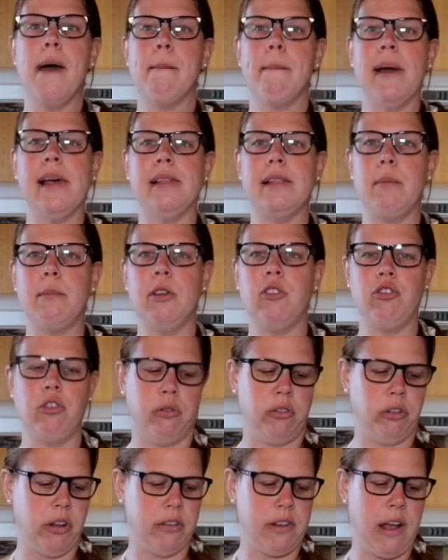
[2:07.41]
my lemon
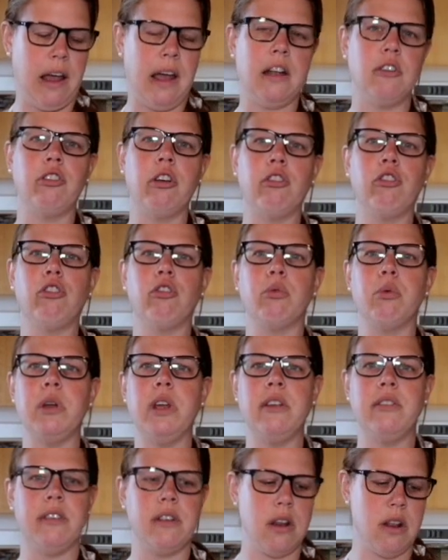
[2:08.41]
juice, because I had just
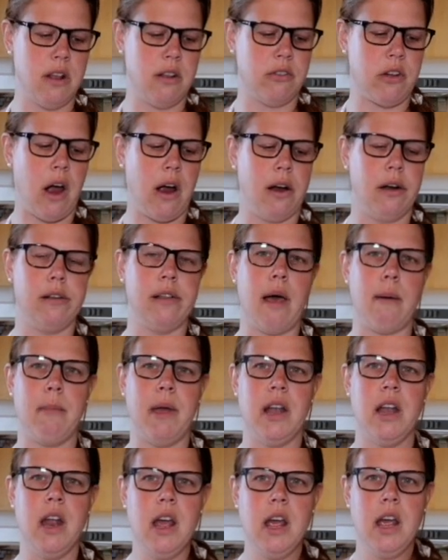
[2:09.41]
squeezed an entire
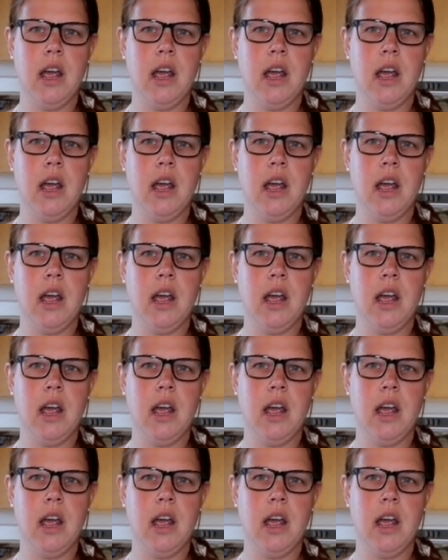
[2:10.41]
lemon